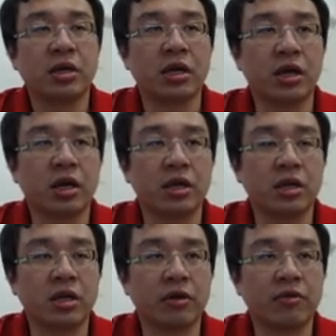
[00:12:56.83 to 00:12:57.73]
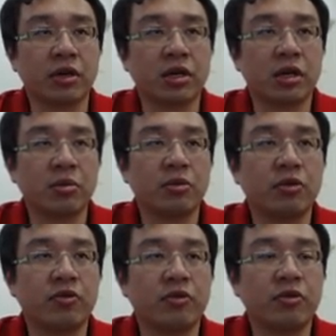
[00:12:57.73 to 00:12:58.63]
and if the king move
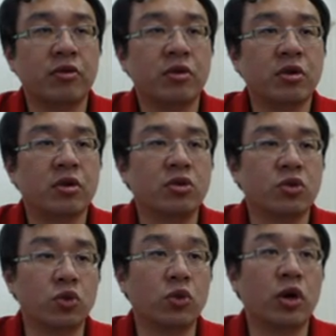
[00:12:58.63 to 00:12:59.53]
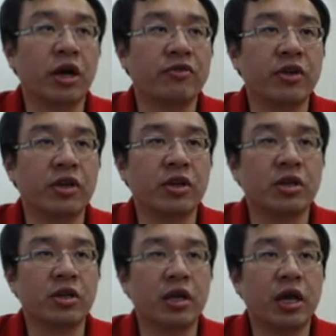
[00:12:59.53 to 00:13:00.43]
to f8,
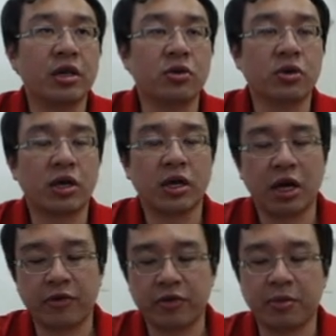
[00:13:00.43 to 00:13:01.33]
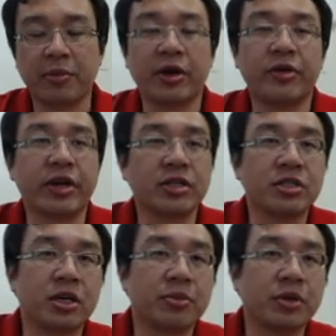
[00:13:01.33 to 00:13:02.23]
then you have a bad rank
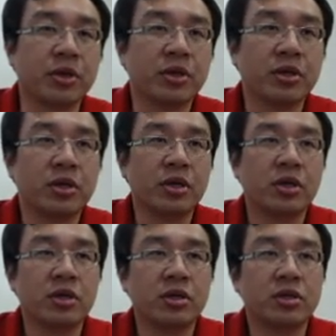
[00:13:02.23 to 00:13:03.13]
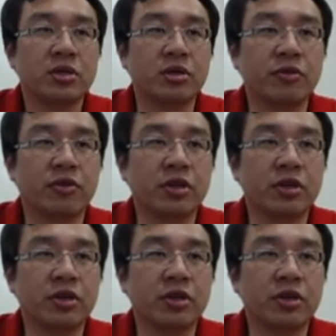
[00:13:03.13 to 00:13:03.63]
checkmate. So for